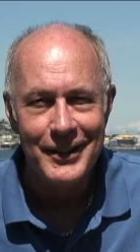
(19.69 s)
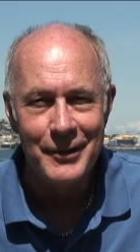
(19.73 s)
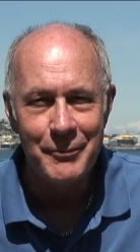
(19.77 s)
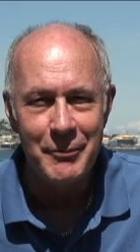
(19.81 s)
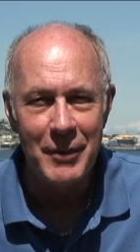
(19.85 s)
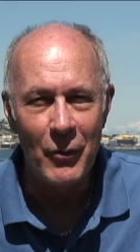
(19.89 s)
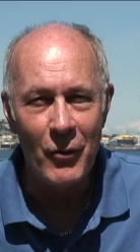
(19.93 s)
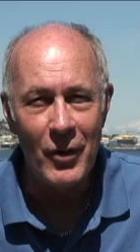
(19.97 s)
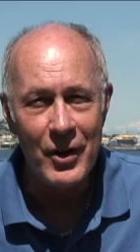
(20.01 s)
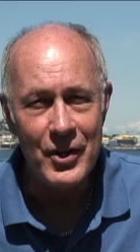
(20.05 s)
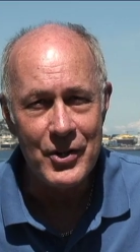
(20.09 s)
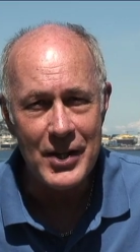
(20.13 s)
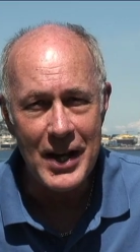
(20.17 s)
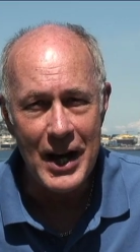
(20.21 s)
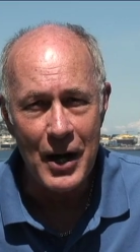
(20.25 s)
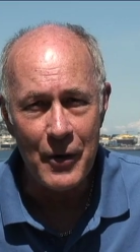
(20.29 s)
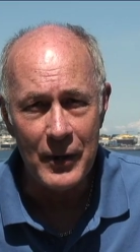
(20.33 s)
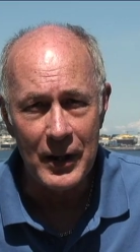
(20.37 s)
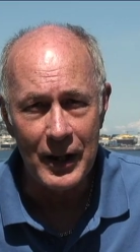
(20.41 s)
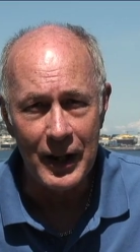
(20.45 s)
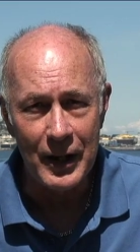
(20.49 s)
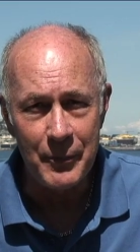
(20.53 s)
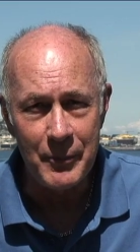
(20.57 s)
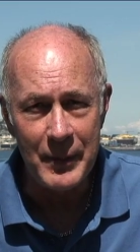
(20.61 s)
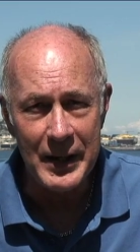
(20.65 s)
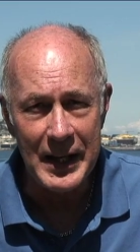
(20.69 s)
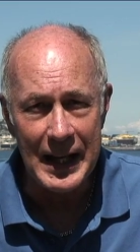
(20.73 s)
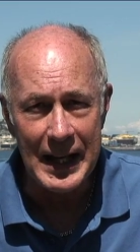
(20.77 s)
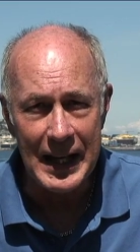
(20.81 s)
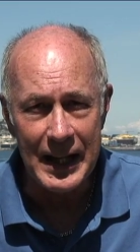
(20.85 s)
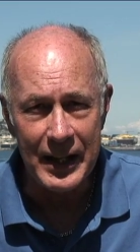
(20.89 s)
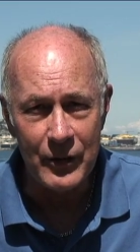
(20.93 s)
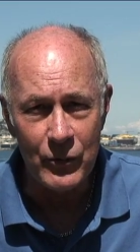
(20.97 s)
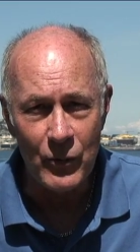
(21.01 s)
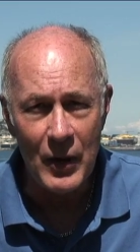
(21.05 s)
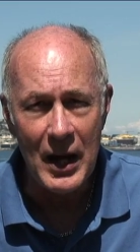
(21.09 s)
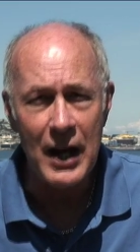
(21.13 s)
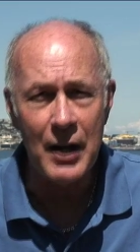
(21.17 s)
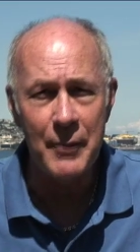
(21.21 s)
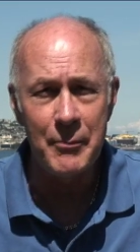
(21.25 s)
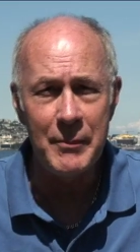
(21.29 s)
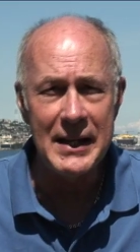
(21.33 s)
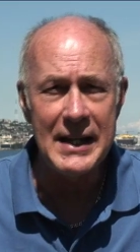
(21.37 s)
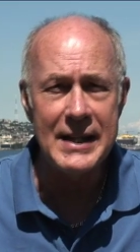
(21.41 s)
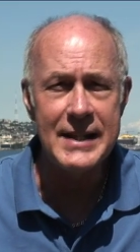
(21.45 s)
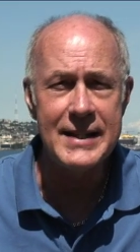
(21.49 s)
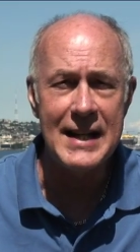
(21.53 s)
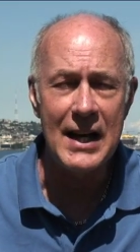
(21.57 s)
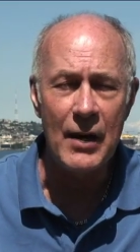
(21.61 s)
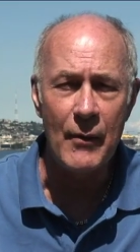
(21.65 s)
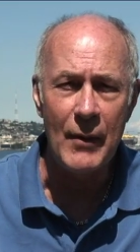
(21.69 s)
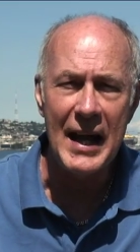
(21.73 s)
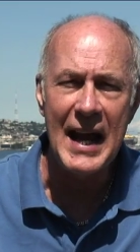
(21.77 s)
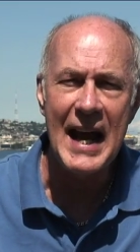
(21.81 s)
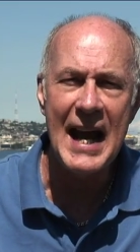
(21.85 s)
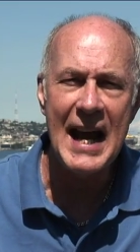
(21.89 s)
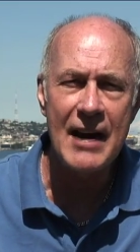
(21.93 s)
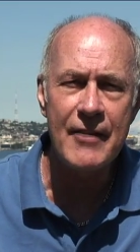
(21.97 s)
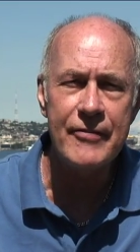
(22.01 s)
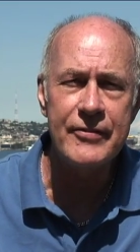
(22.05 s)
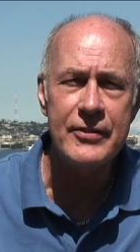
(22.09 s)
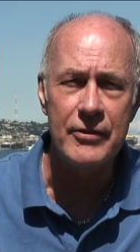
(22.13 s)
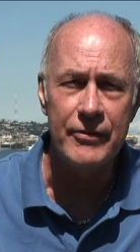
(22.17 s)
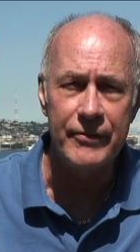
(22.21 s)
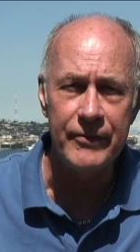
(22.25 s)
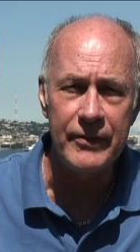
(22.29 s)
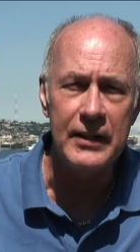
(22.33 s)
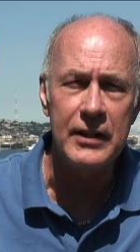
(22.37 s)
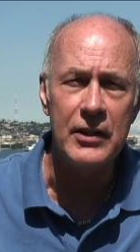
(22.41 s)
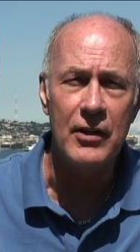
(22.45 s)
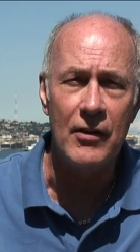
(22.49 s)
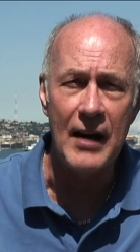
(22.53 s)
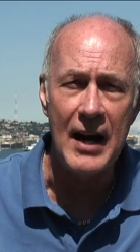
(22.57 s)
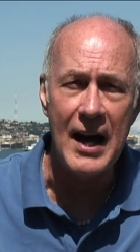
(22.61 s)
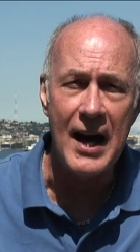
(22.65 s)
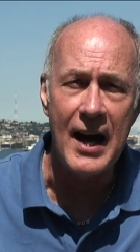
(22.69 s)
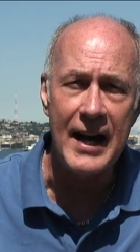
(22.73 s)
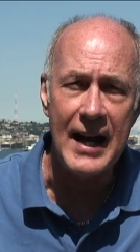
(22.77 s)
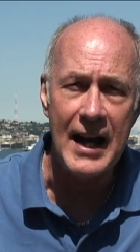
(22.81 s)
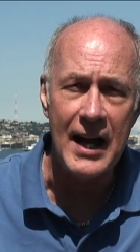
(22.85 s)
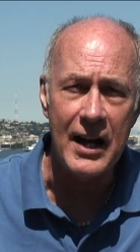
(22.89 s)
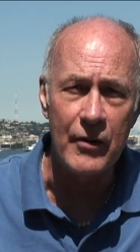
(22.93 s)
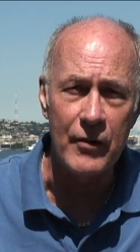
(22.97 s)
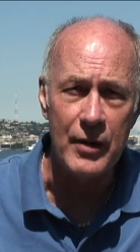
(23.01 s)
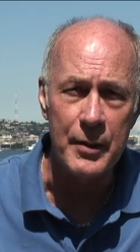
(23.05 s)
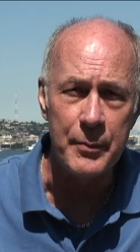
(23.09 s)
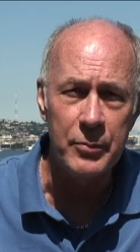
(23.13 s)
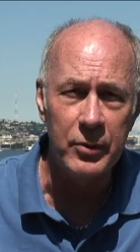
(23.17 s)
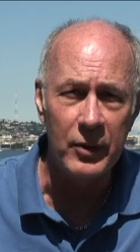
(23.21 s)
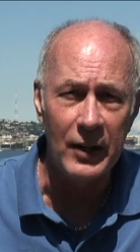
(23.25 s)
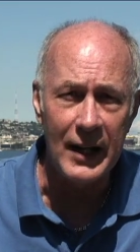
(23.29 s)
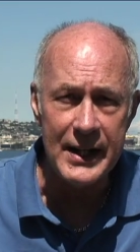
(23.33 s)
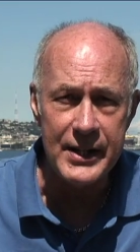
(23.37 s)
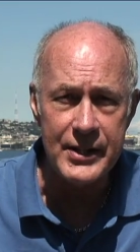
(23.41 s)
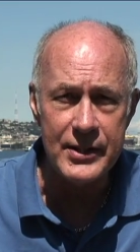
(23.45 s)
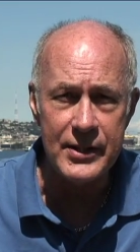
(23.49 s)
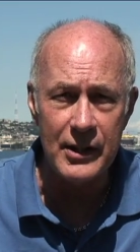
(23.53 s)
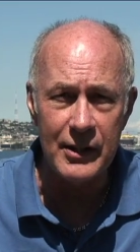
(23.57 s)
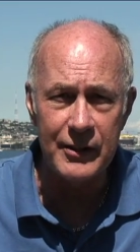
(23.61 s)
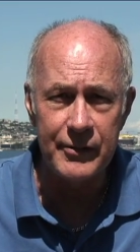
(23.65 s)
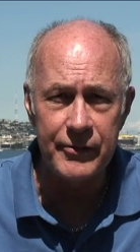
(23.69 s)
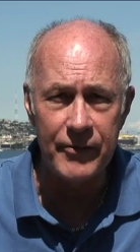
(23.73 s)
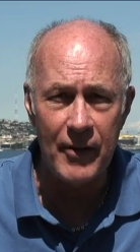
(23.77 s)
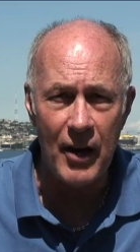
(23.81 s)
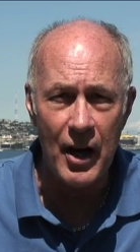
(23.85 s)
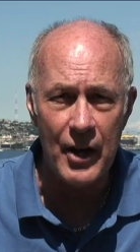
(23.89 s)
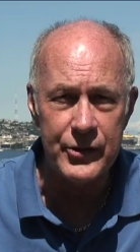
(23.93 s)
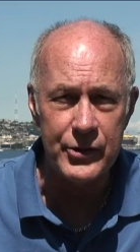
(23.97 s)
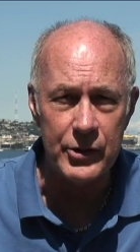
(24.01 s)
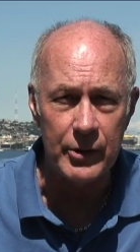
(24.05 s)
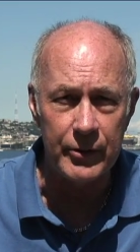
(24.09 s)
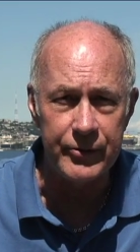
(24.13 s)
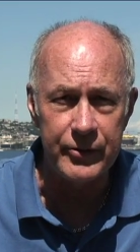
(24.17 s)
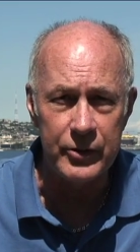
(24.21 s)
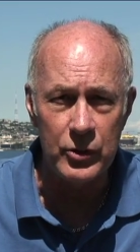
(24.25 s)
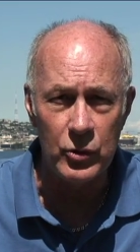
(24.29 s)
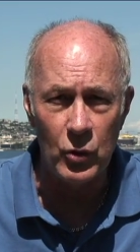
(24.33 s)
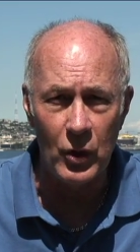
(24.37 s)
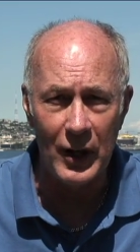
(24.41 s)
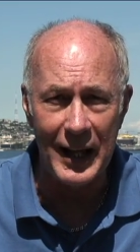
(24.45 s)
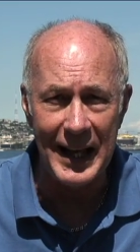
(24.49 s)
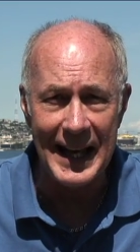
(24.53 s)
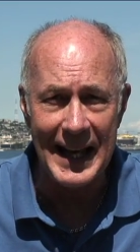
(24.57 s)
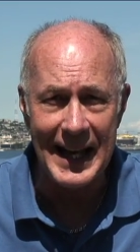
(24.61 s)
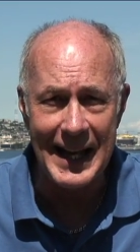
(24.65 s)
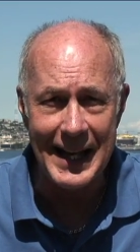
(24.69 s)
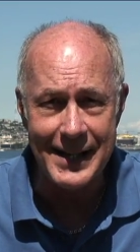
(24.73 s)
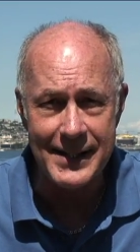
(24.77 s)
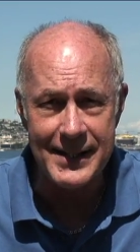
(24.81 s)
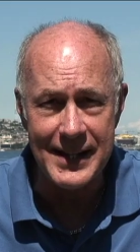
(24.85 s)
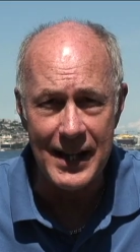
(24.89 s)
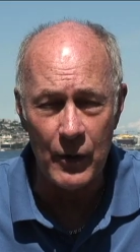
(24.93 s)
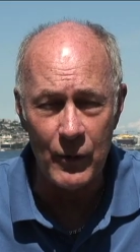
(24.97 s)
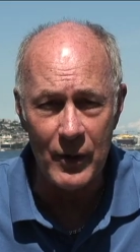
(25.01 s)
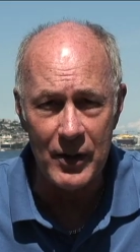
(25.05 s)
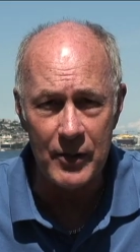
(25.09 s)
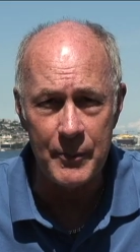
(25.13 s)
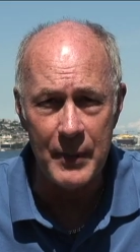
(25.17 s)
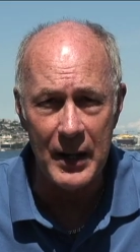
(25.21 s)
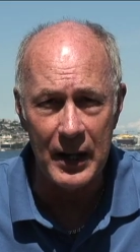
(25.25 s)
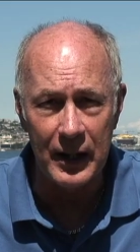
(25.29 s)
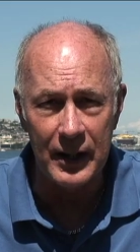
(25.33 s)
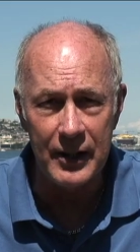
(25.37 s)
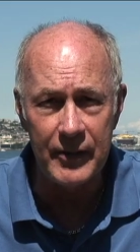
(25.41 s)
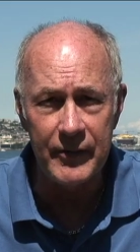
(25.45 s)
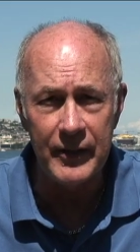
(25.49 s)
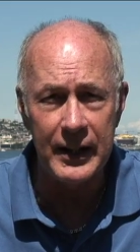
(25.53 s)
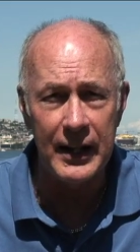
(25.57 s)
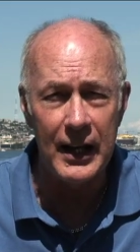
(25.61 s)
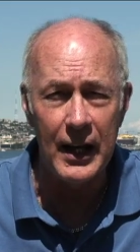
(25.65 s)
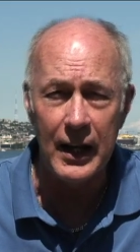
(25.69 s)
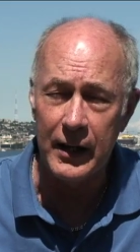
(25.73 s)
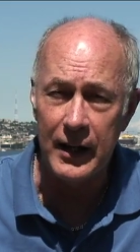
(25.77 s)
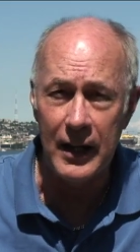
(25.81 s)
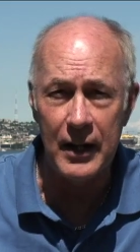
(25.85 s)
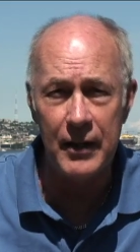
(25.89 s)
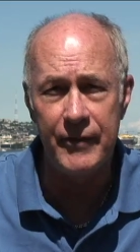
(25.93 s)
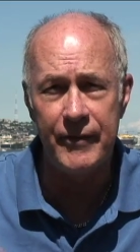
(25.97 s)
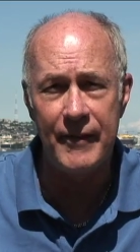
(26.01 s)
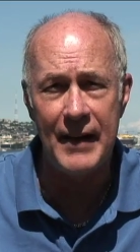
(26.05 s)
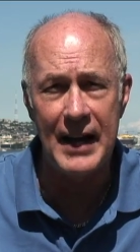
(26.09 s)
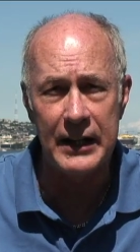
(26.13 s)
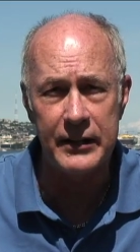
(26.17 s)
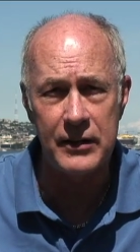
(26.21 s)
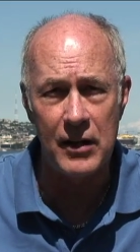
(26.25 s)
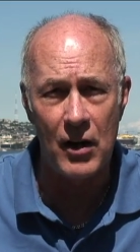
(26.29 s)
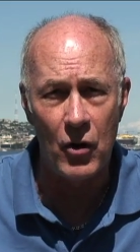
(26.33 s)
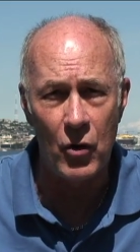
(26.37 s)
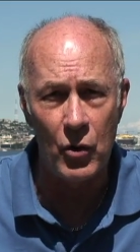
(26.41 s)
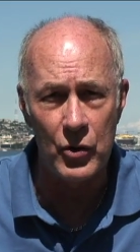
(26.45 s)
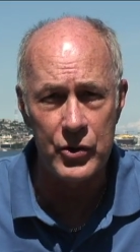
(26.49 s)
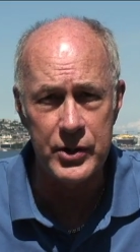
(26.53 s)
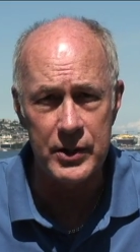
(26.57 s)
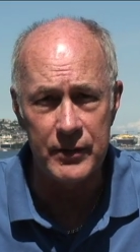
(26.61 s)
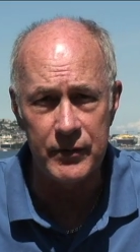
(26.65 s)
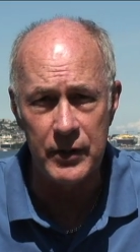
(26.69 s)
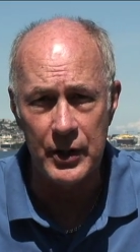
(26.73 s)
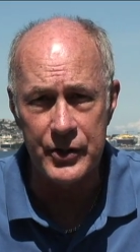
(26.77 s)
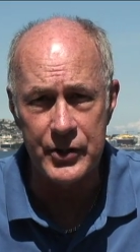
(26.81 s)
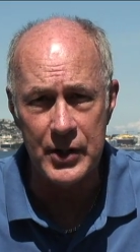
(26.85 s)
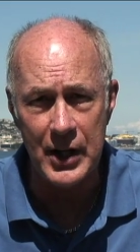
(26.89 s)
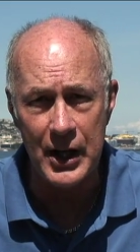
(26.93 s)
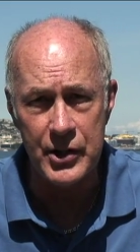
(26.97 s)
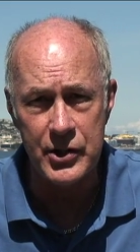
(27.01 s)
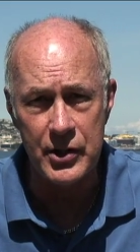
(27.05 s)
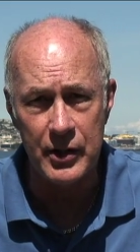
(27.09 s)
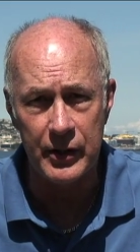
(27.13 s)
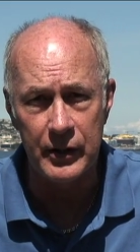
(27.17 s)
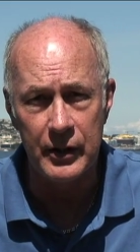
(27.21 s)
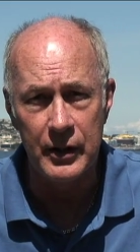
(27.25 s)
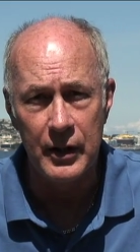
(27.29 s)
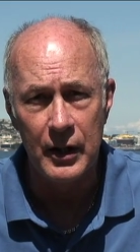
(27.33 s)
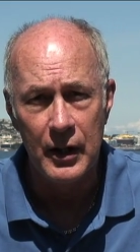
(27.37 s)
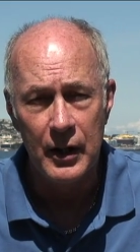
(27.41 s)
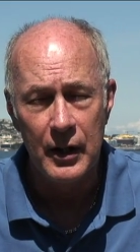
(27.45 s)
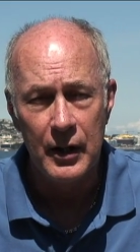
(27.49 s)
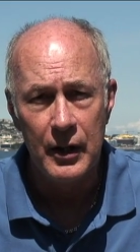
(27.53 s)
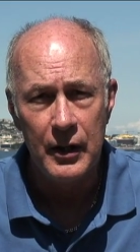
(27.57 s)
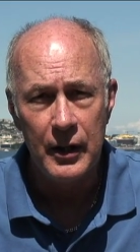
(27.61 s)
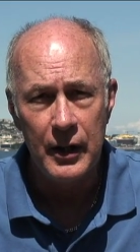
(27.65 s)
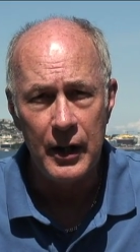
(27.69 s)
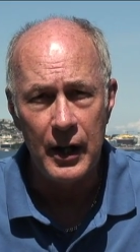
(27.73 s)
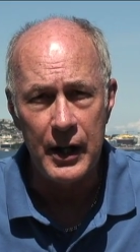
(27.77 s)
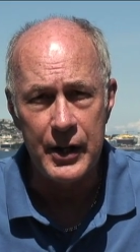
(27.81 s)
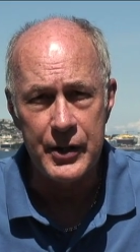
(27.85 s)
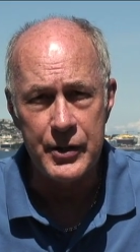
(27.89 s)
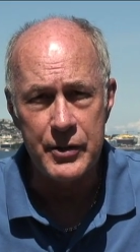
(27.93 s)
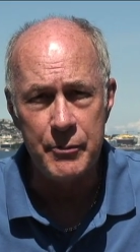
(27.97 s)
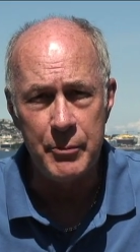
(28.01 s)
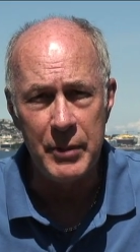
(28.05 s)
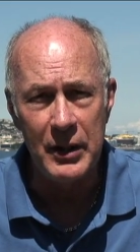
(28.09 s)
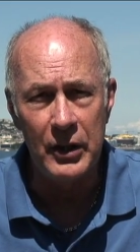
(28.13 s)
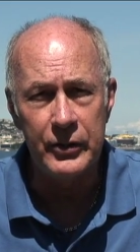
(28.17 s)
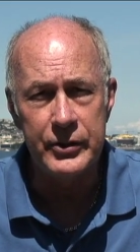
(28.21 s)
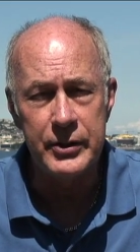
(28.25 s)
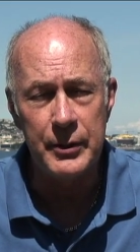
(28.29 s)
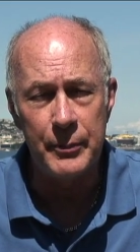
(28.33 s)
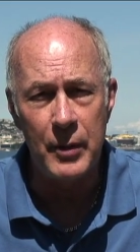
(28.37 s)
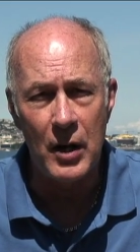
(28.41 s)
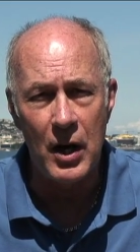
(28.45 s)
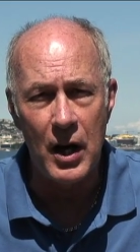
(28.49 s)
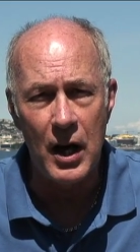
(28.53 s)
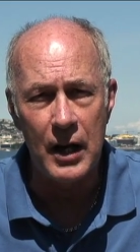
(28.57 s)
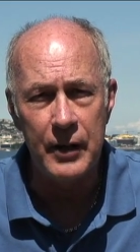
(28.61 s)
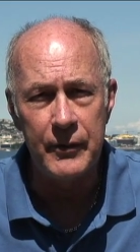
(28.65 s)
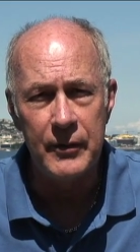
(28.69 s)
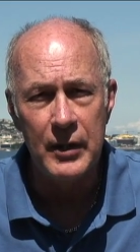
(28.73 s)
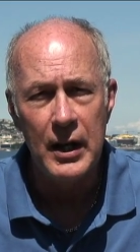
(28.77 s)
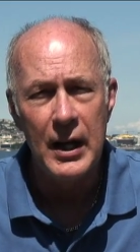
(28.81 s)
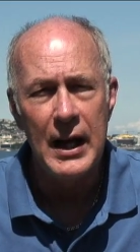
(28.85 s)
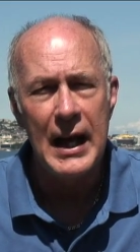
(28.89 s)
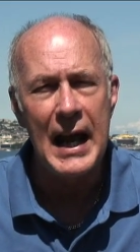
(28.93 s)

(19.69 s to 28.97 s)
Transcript: But what does that really mean? Well, it means that we have to figure out how to replace this fossil fuel age that we've been living in, and in fact, our whole civilization is built upon.